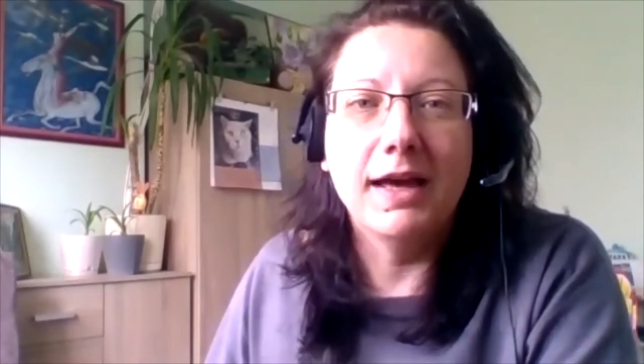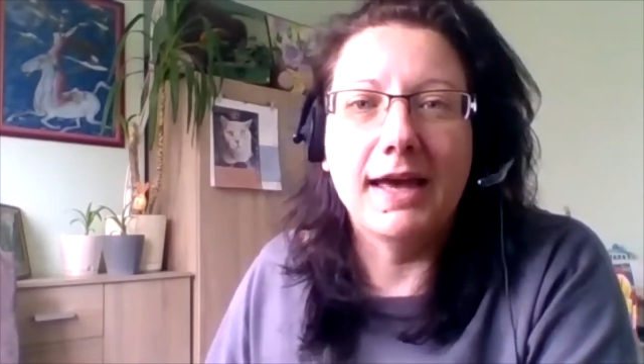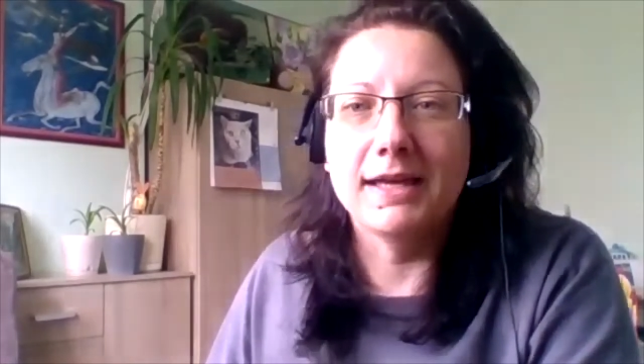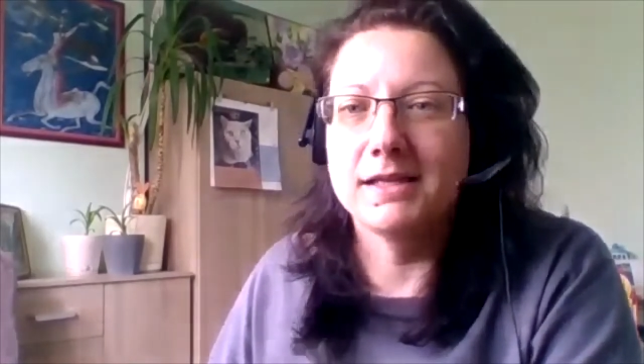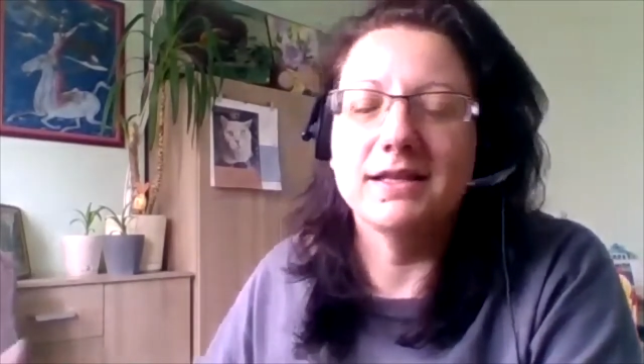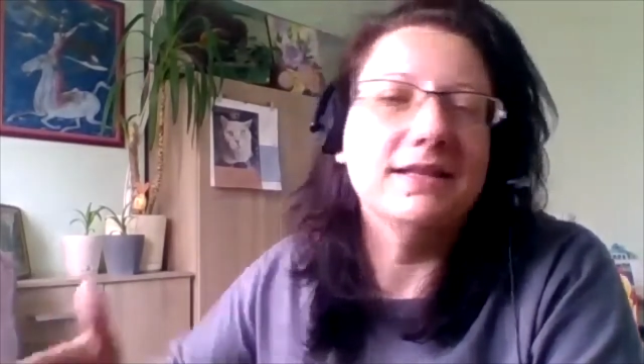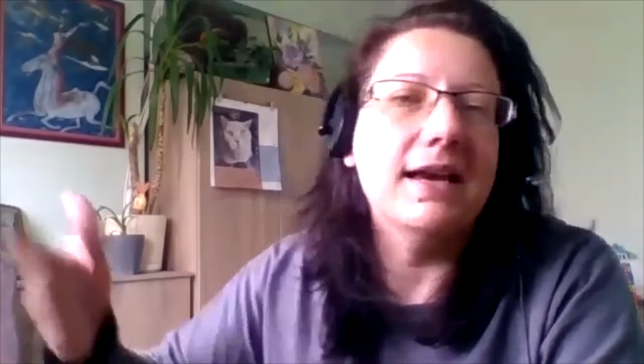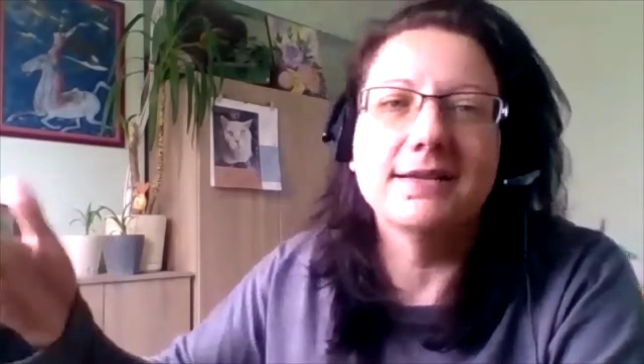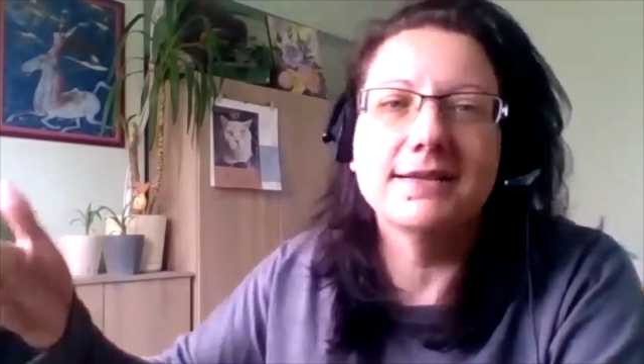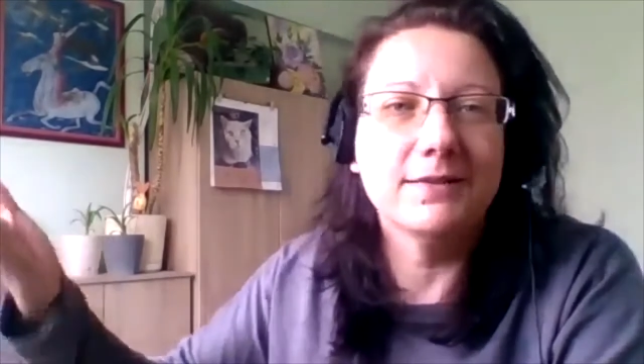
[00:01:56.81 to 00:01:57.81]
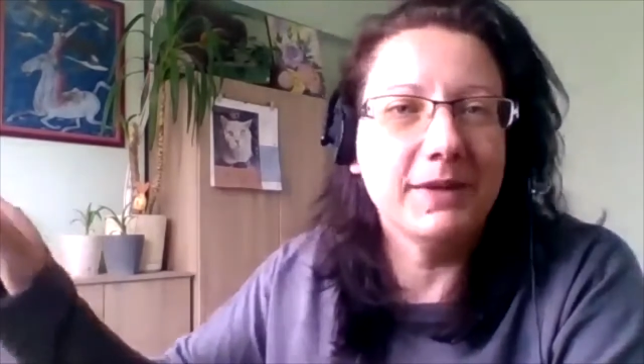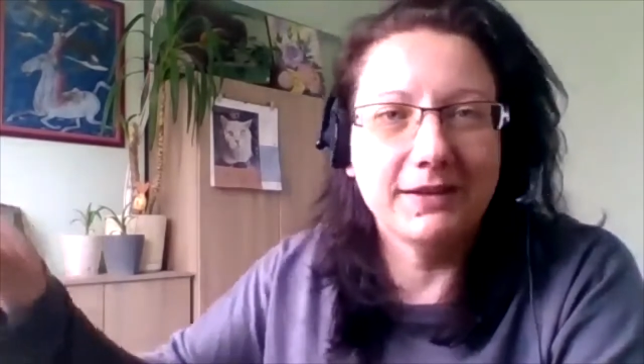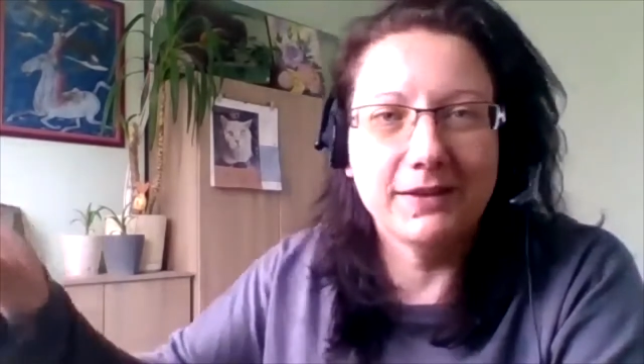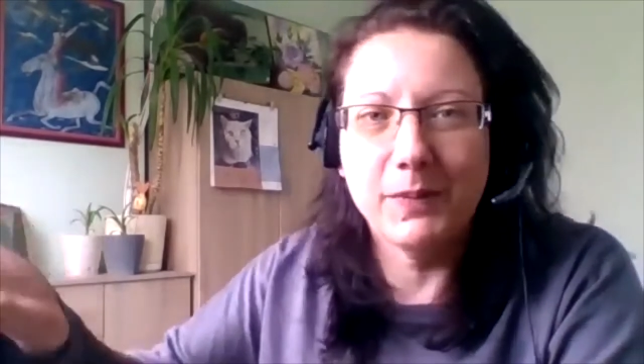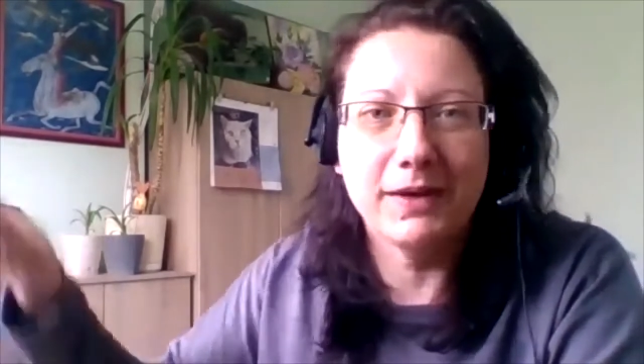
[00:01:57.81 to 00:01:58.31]
And yes, I
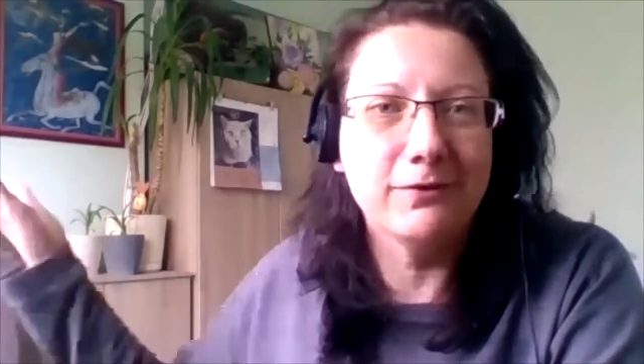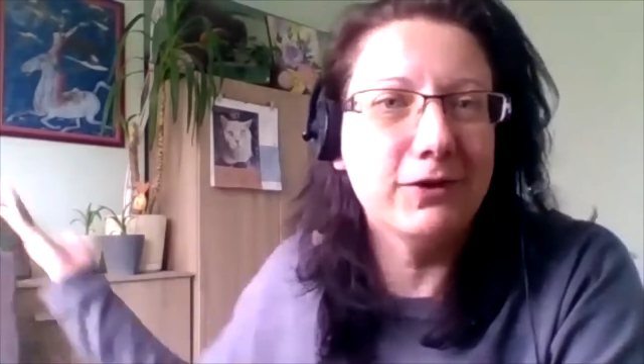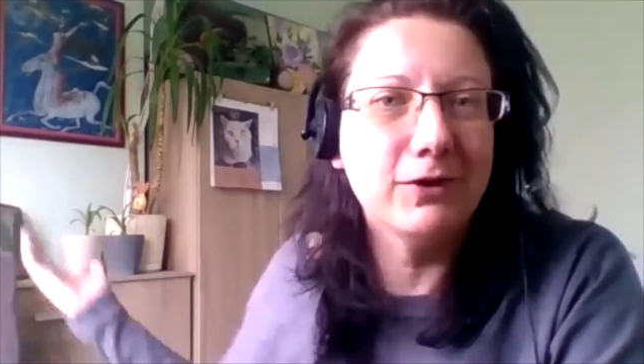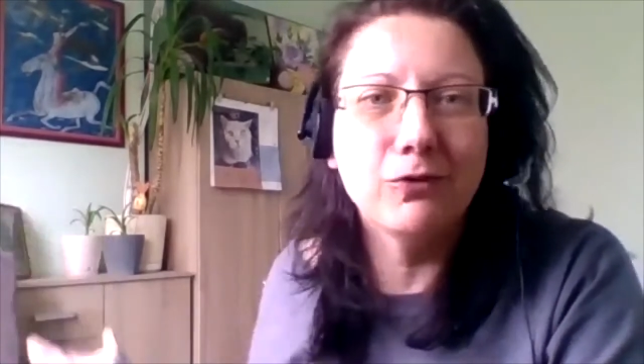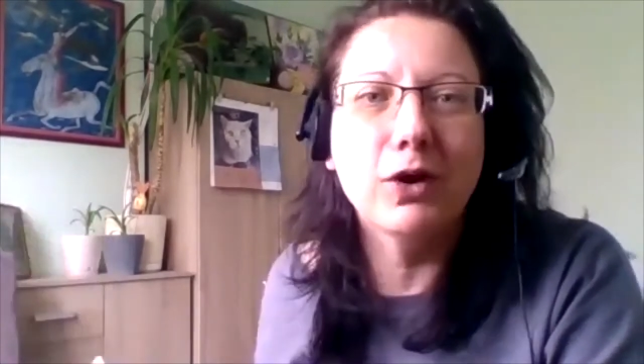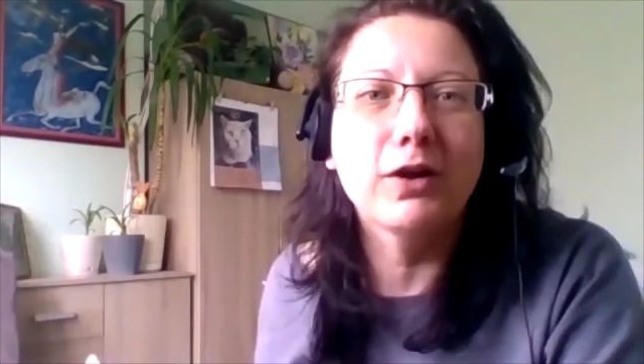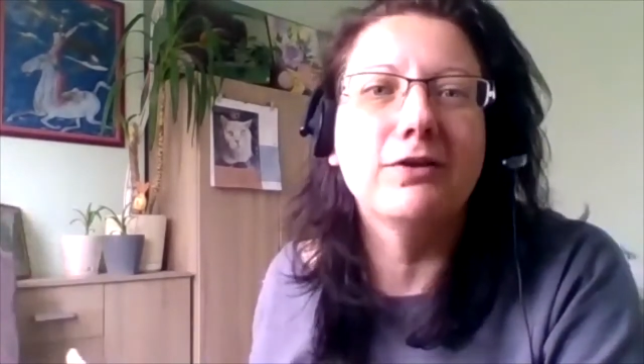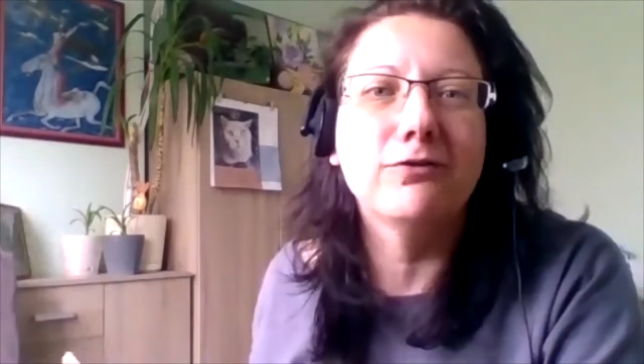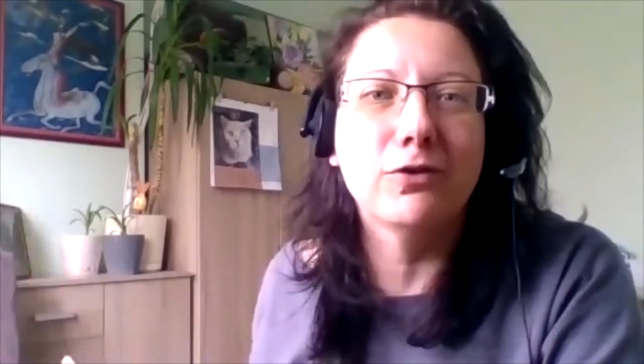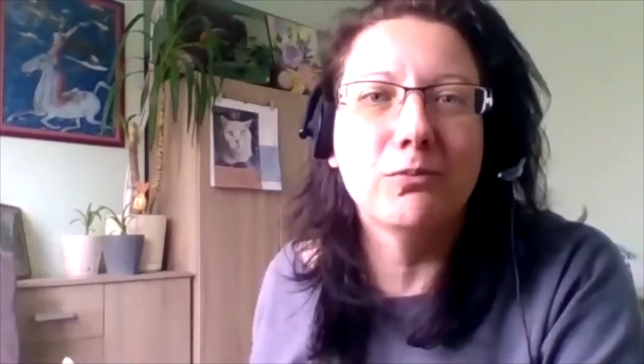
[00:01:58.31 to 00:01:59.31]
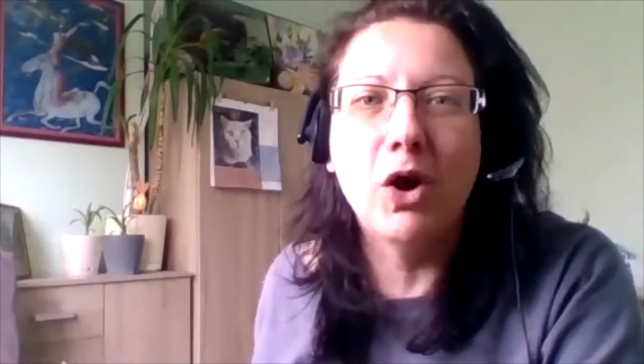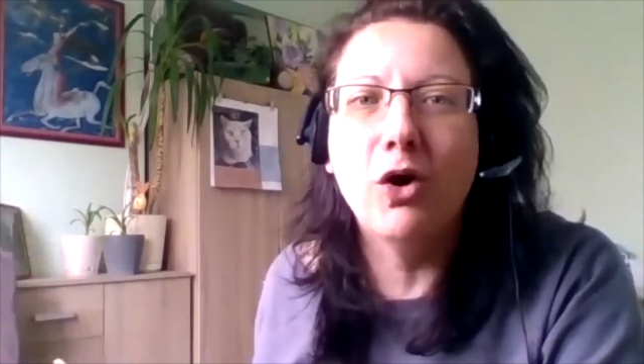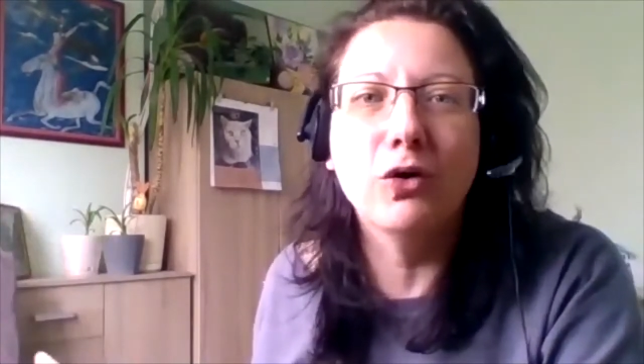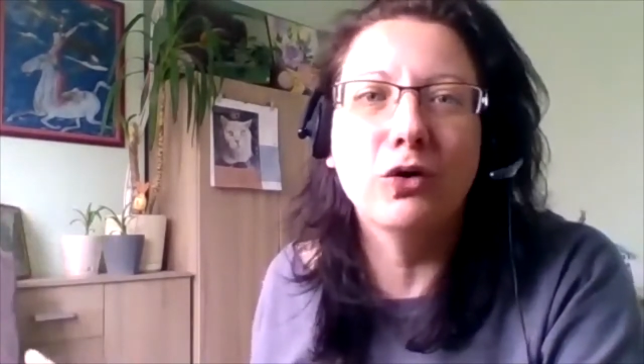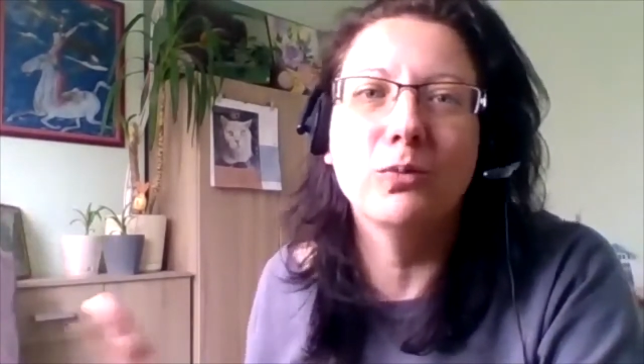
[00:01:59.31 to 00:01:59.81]
mean, the benefit of working from
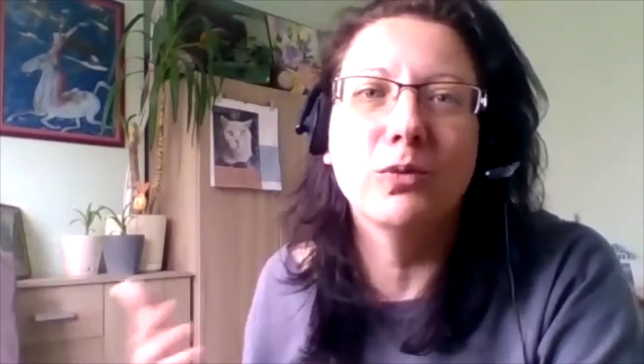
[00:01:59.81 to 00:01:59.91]
home,